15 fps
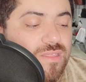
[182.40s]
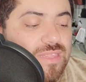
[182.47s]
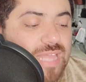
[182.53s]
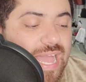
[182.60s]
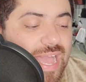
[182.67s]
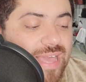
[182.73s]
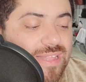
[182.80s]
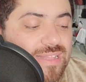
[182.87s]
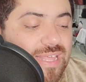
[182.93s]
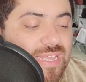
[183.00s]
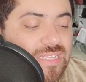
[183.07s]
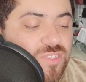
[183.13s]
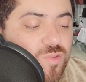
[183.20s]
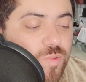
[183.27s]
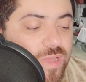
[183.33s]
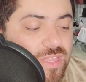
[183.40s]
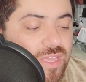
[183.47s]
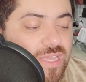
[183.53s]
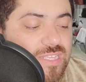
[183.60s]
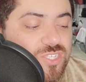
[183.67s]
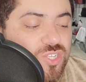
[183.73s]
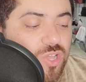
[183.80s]
dalliance with
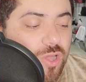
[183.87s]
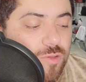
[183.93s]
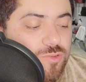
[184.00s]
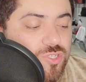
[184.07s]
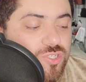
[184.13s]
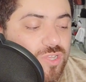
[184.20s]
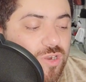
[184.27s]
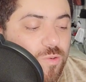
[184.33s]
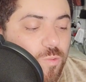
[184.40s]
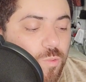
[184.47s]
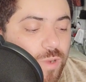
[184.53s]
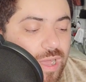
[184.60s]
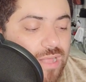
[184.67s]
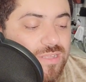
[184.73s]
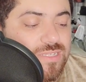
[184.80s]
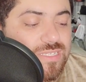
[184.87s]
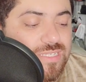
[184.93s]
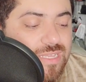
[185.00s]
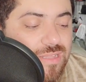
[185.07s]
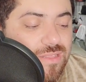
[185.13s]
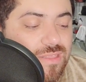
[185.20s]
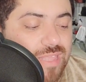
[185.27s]
his co-star while
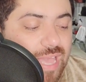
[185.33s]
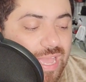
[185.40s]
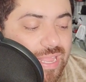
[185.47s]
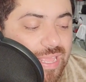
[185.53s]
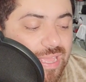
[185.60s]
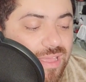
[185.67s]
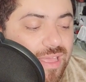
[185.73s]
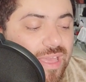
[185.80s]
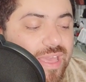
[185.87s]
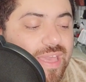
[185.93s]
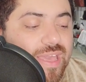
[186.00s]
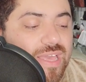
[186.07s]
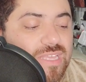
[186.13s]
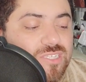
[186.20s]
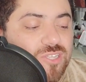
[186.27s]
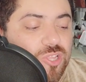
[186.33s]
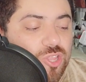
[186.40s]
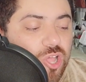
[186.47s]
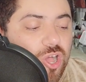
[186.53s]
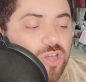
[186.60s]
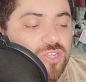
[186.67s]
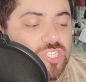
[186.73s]
still dating his
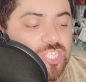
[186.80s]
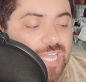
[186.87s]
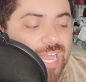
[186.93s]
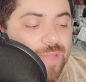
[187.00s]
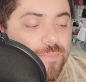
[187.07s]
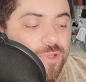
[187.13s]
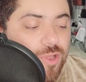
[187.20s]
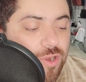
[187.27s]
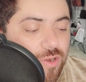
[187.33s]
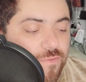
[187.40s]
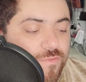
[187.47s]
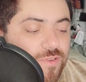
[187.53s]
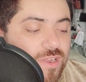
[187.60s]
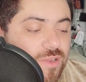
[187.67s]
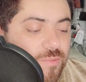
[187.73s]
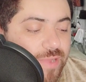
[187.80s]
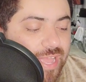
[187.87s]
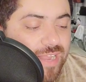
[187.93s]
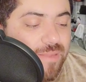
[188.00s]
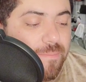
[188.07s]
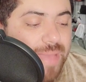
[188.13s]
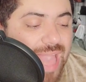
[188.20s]
longtime girlfriend,
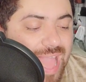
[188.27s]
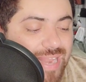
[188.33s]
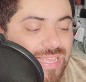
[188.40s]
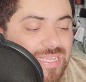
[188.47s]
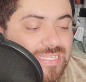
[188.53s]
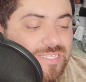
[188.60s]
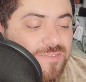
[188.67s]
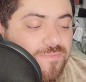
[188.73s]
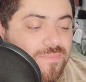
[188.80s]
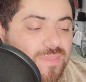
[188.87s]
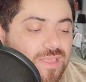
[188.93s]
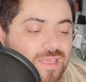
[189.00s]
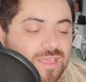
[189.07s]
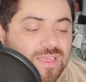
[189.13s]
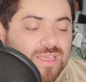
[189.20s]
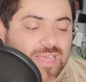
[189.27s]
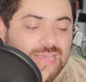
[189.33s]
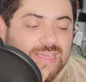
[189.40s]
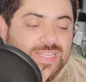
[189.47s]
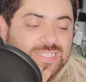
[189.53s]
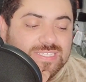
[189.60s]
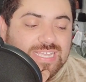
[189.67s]
Ariana Maddox.
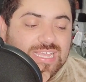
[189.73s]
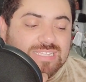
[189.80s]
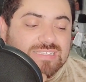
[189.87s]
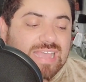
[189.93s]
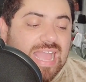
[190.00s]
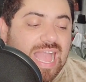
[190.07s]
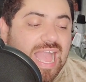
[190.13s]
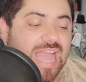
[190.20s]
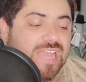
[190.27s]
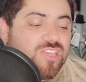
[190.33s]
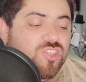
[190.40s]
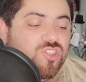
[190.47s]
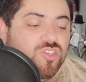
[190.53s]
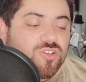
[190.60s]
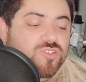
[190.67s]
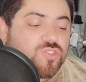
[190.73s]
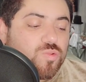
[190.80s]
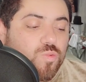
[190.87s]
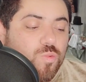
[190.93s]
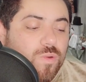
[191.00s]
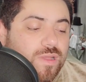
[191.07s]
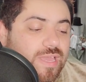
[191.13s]
And he says, it
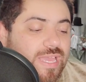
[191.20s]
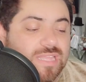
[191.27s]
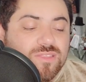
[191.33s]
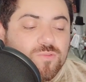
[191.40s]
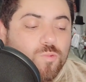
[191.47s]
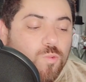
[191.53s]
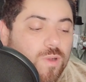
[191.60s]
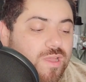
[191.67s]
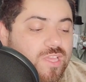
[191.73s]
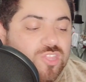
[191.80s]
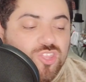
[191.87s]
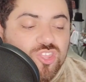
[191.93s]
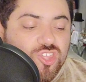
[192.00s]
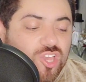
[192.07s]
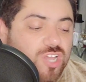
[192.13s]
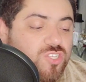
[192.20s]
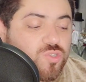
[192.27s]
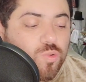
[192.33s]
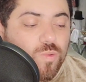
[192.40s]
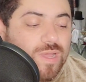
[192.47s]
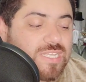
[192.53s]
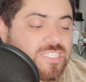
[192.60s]

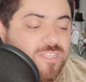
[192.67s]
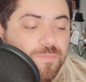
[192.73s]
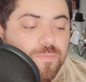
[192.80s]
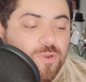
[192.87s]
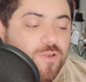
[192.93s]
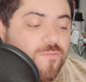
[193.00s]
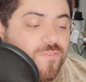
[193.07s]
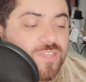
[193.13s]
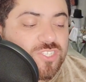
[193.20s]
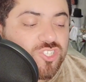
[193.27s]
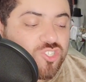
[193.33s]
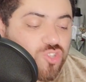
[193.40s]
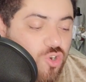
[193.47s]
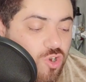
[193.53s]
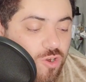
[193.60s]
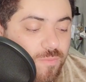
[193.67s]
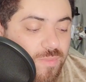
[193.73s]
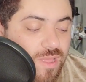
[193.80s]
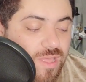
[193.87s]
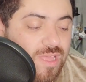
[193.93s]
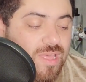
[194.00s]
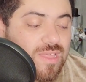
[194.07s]
just was the perfect storm.
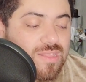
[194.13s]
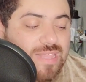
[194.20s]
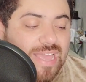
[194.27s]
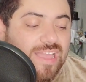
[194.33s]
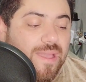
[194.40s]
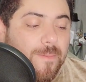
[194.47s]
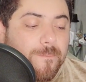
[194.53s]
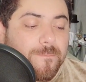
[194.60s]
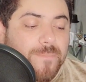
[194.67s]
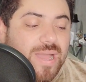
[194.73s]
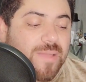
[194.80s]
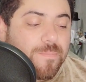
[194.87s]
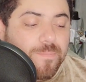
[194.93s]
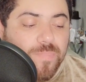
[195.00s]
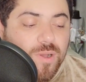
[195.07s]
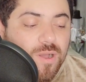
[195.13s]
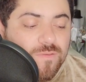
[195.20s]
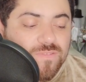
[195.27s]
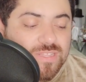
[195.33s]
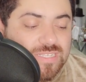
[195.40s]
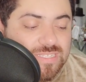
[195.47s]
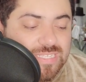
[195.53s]
Like, my
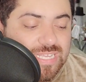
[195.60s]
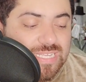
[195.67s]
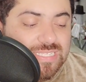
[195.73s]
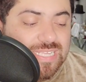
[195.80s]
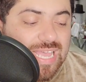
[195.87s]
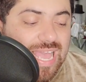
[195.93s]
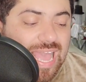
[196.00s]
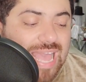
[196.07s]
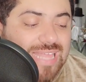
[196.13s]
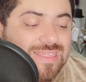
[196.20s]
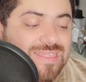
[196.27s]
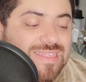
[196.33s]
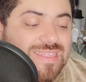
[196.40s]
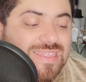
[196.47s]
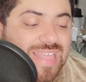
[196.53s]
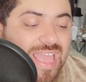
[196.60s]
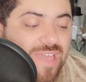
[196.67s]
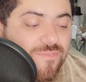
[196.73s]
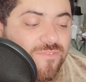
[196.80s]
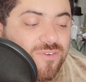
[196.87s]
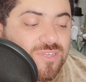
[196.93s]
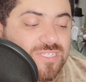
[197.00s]
publicist had
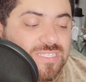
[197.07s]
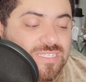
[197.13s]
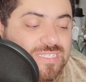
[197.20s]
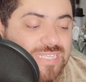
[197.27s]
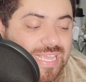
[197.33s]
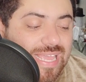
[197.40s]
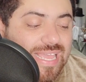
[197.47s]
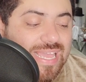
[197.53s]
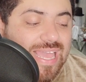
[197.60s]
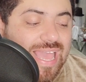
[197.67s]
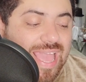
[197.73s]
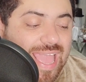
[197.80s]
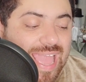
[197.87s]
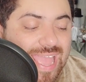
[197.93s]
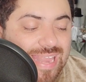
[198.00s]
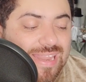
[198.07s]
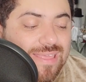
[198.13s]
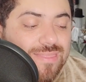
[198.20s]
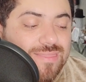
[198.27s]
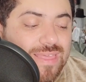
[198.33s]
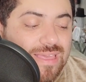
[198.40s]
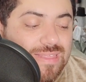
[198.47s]
never seen
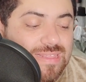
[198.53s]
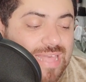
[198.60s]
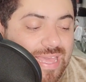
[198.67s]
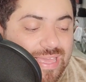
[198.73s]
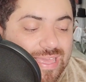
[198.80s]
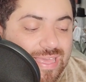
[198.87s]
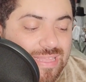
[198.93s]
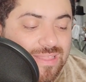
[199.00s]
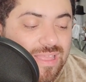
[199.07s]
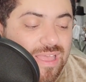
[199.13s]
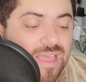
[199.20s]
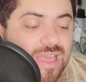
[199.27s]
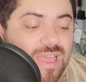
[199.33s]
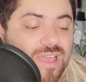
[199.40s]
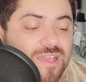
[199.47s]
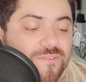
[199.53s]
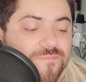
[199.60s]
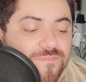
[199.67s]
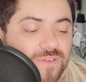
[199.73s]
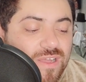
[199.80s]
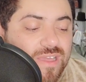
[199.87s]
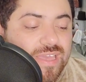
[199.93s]
anything like it.
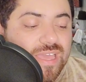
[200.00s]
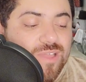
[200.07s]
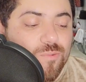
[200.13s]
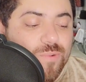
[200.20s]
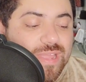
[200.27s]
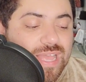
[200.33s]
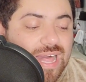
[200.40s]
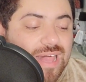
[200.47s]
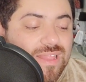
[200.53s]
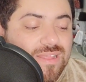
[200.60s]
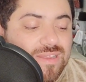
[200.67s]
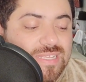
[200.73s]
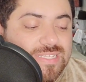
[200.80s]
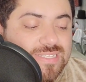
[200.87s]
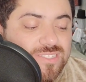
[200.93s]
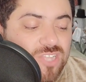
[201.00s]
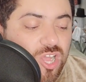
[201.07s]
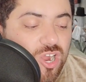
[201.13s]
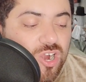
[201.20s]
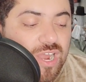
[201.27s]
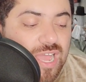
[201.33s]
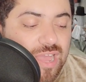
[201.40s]
Fucking reality
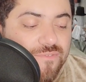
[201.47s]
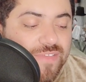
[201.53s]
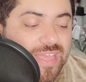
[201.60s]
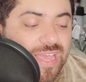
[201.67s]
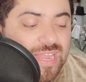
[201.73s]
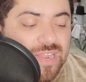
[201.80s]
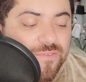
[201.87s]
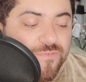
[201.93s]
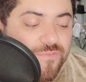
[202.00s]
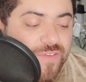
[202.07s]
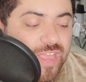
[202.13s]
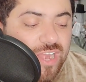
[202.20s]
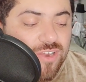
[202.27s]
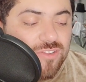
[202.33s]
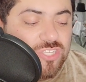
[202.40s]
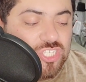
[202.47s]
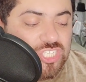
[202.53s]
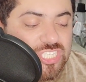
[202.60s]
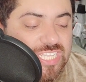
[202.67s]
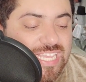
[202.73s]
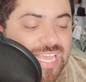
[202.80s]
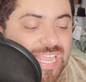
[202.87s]
star having an affair on
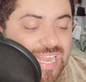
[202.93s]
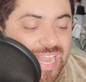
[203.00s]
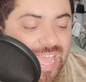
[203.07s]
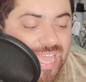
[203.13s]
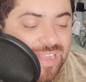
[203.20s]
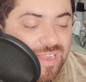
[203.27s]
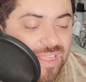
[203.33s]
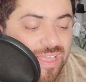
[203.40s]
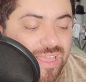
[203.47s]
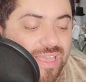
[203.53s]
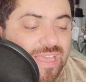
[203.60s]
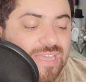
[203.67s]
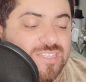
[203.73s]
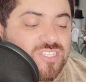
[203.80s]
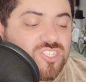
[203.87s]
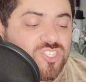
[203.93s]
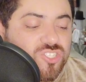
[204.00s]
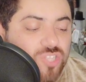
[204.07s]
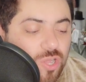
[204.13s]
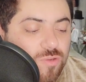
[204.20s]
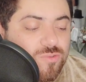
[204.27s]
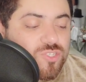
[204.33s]
CNN. It's
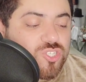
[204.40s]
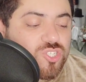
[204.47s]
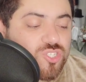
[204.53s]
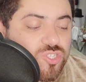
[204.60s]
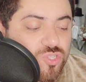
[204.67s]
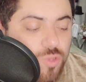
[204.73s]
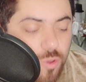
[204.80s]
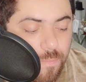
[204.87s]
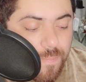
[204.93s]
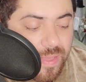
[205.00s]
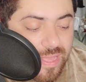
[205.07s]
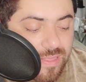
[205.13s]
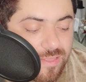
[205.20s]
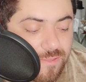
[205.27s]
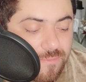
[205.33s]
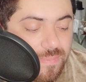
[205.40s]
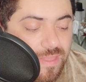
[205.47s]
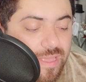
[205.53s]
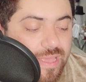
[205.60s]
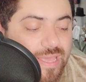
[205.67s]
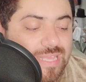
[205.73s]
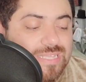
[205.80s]
so stupid,
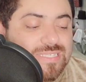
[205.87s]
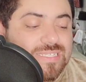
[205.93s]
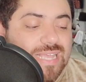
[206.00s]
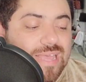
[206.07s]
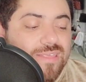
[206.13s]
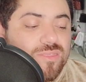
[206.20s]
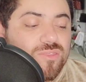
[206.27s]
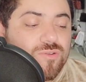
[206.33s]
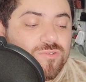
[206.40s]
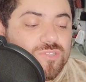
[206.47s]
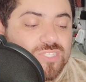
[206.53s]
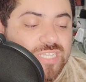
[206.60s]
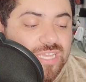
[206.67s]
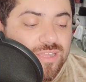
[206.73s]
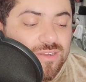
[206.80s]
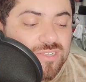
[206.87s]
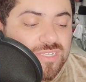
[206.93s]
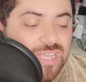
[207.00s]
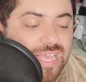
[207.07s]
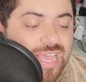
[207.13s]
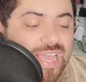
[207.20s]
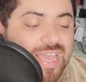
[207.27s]
he said through tears.
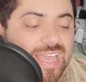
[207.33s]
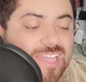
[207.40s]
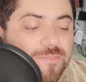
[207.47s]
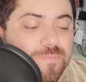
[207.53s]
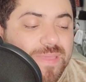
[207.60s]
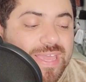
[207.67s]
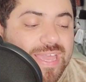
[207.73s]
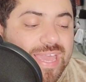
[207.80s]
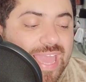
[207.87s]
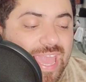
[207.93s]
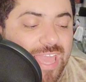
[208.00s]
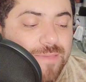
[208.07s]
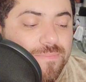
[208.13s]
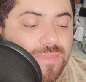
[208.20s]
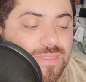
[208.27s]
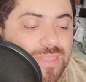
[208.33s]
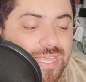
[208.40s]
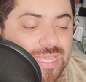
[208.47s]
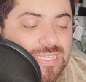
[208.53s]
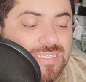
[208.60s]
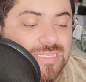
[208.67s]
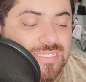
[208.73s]
It became
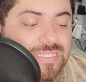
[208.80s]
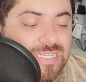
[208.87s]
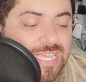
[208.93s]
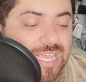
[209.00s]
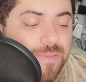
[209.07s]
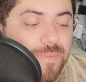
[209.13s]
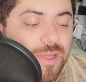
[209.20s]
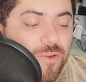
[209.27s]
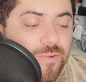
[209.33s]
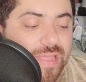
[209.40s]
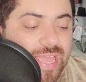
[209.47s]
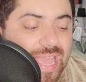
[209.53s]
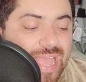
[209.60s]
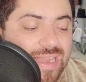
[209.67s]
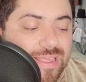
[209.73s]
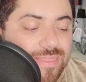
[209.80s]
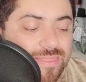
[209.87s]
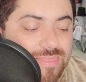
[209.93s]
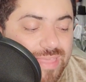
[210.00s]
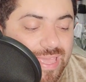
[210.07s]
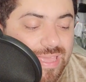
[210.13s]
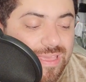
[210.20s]
this Team Ariana
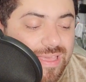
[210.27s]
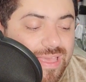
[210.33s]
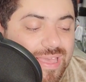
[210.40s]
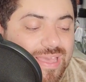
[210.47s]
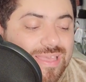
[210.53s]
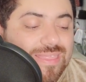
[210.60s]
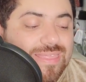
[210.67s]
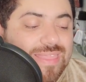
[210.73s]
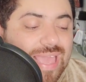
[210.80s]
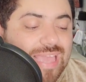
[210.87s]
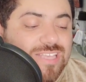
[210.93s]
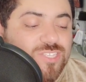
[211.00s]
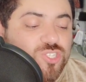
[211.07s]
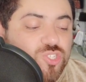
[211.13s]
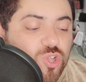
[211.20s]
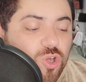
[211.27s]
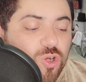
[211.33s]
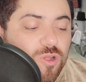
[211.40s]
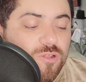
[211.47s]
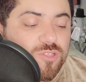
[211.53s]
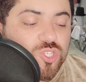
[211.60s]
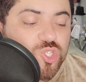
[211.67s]
thing. They
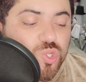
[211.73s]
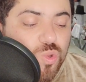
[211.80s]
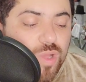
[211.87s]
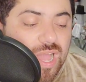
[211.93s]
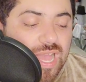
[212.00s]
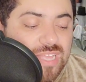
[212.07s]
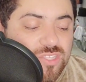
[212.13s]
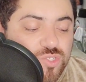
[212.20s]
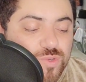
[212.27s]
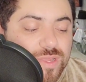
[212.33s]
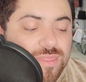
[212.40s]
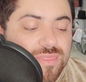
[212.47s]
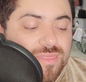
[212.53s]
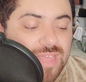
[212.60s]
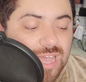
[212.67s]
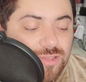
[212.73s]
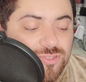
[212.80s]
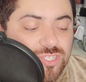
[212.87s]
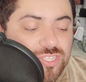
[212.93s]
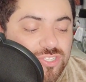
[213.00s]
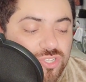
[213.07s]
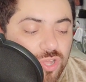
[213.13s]
sold
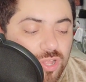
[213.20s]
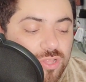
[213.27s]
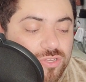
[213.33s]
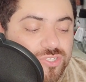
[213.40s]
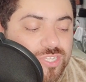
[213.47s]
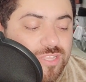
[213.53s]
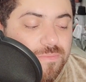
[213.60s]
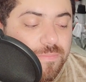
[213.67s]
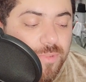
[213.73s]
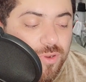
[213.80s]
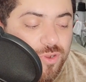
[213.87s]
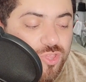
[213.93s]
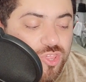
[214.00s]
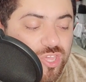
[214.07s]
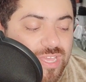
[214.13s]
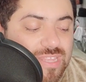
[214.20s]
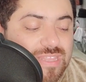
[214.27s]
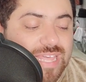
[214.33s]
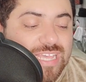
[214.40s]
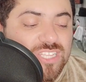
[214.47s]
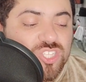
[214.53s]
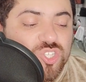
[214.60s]
$200,000 in merch in
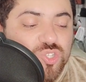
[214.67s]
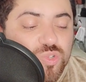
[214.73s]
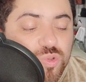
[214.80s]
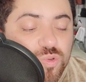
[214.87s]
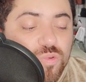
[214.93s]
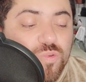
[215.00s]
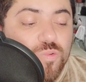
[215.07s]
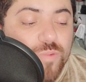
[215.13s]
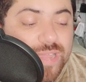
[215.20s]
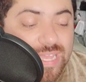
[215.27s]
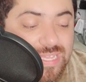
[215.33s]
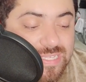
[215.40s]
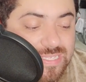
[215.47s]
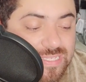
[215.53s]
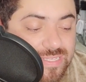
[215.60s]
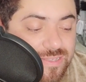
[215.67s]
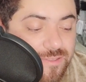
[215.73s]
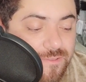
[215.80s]
like 2 weeks.